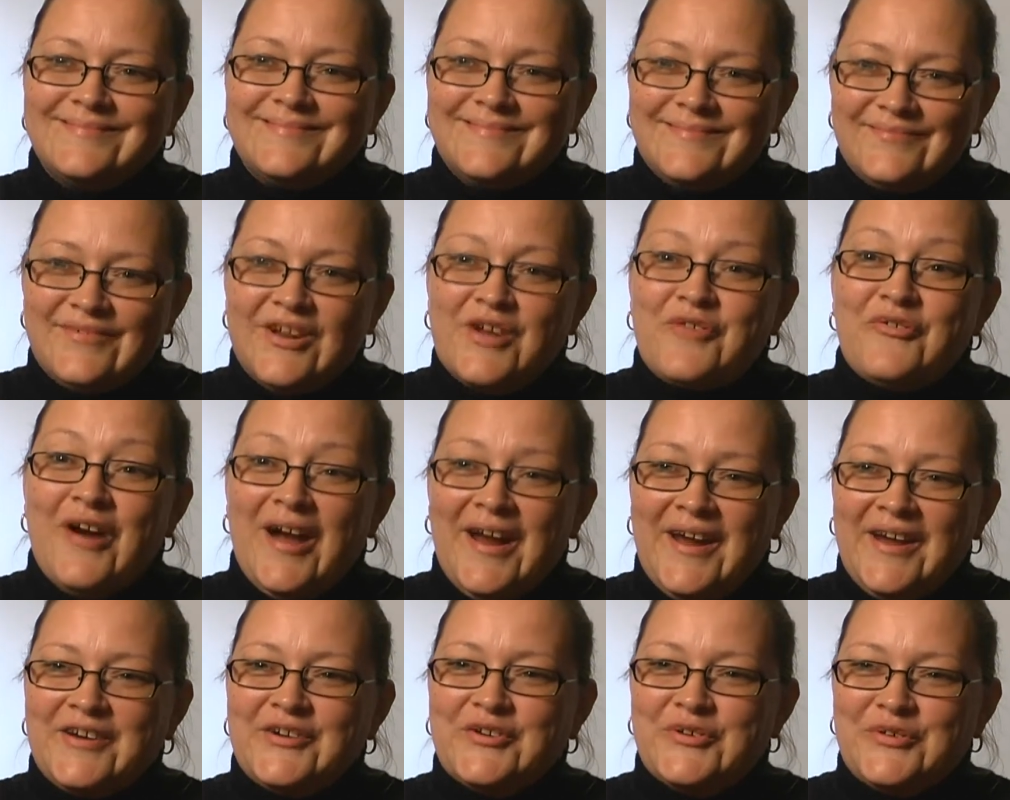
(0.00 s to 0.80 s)

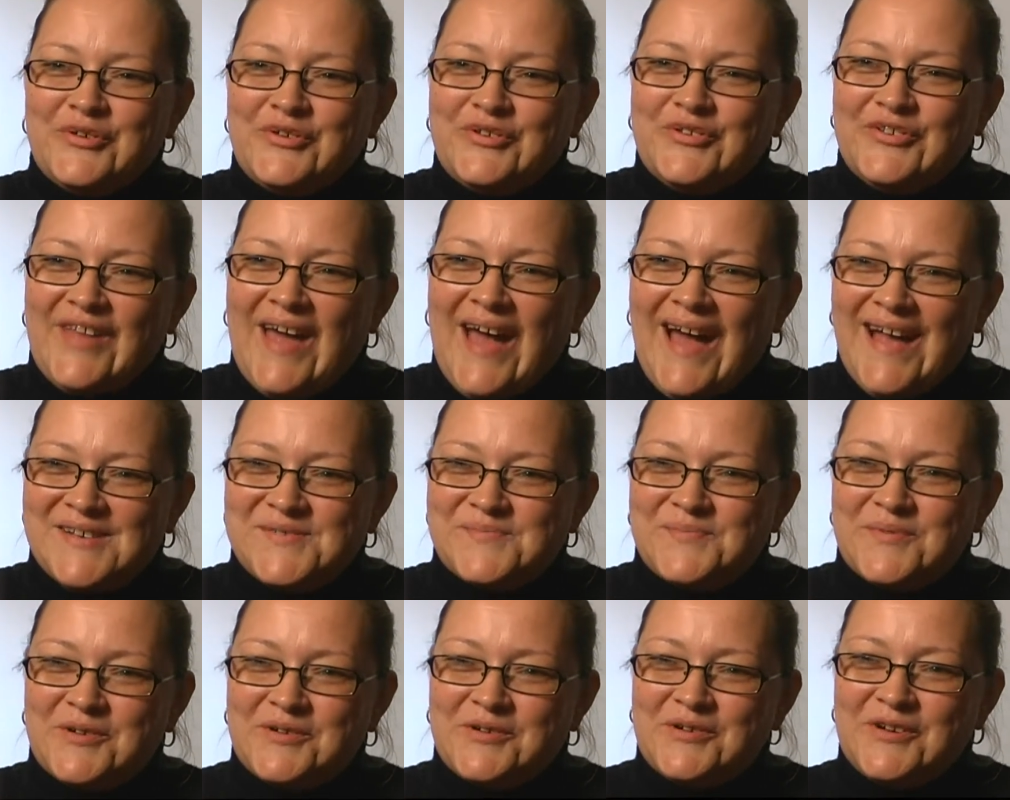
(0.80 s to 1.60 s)
required going to the
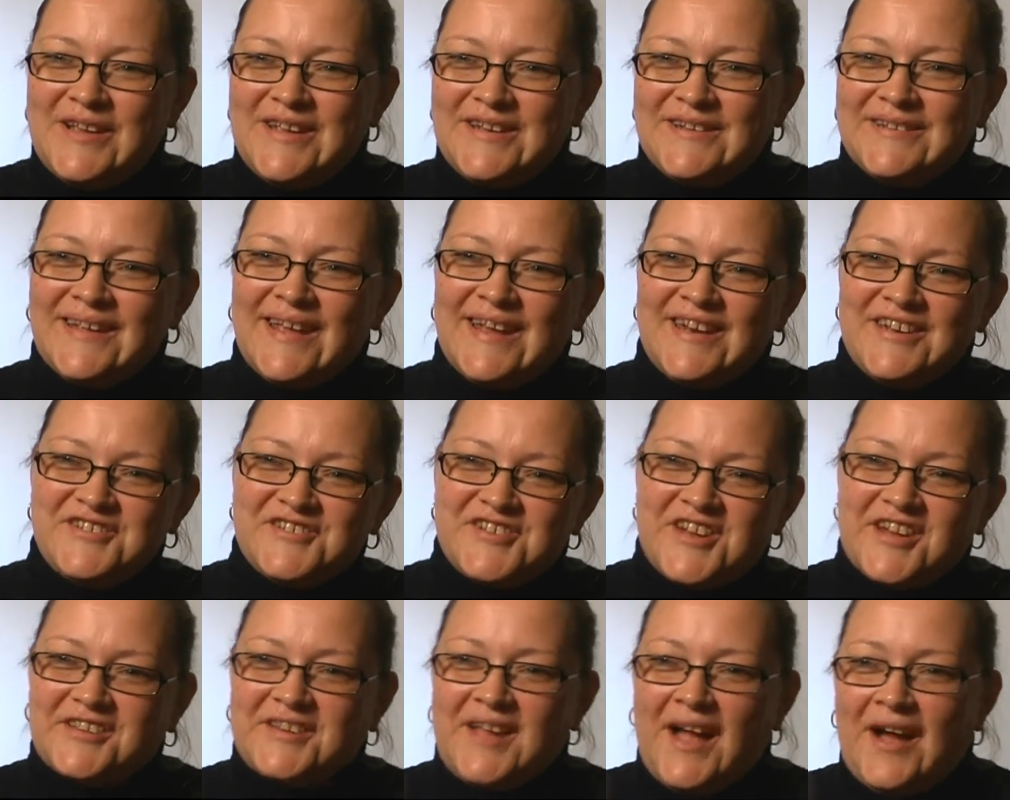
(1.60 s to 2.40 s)
hospital and getting
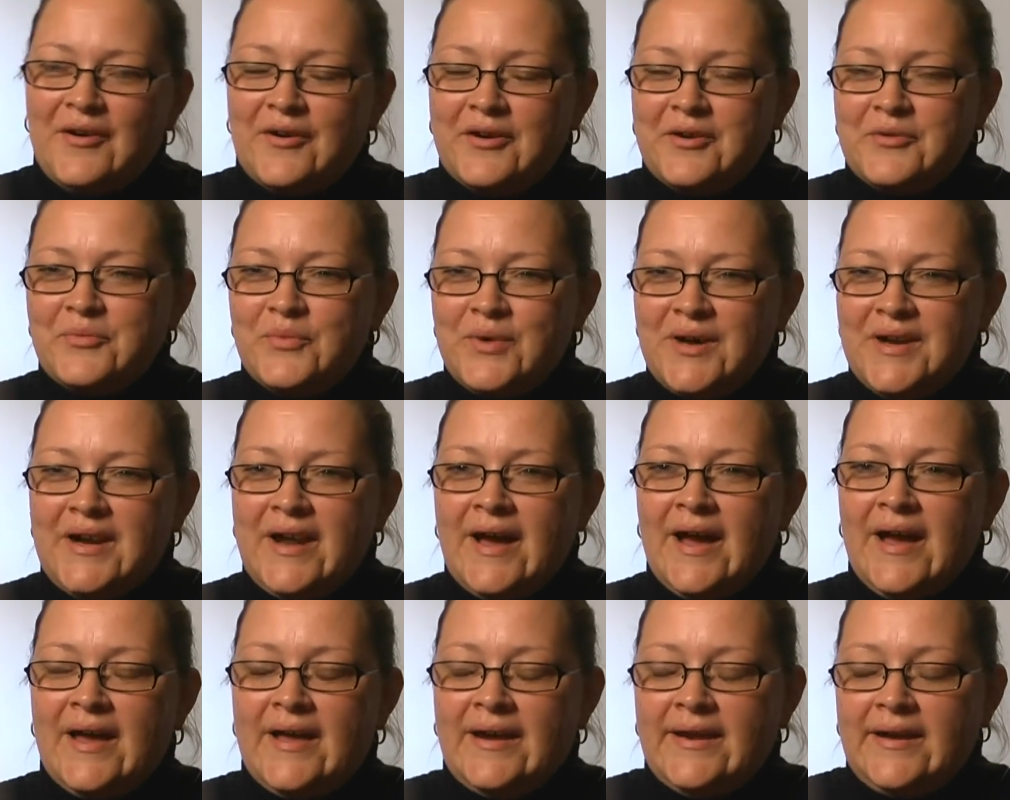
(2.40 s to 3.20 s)
checked out and
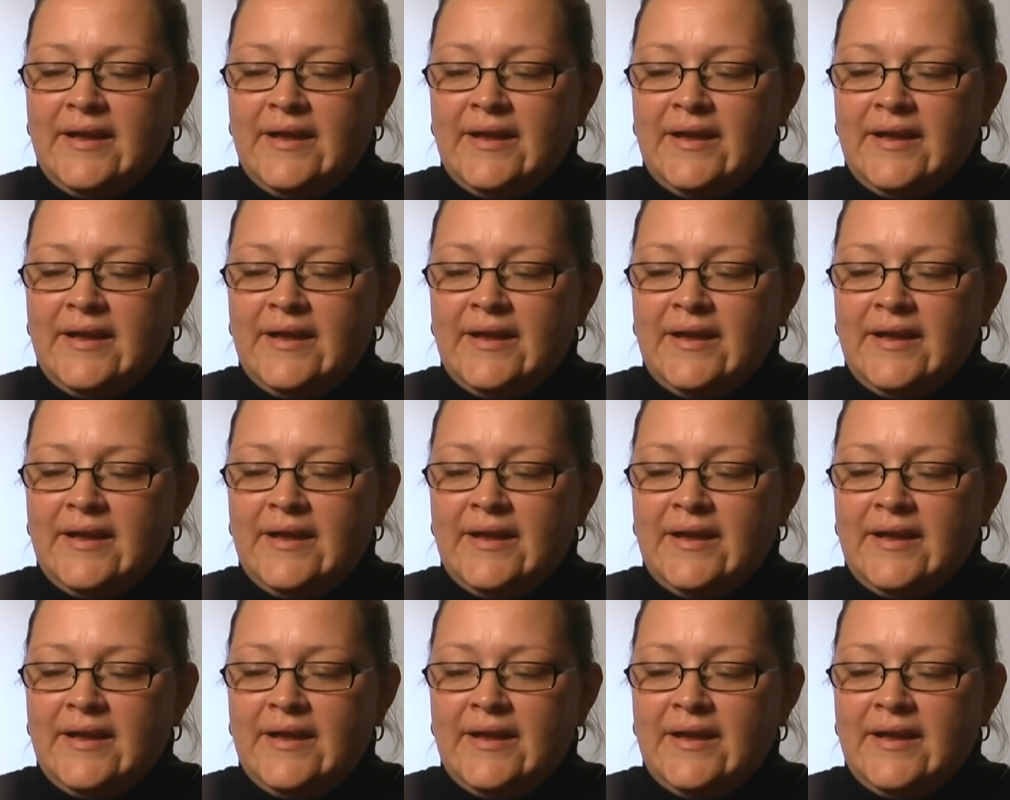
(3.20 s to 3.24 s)
whatnot.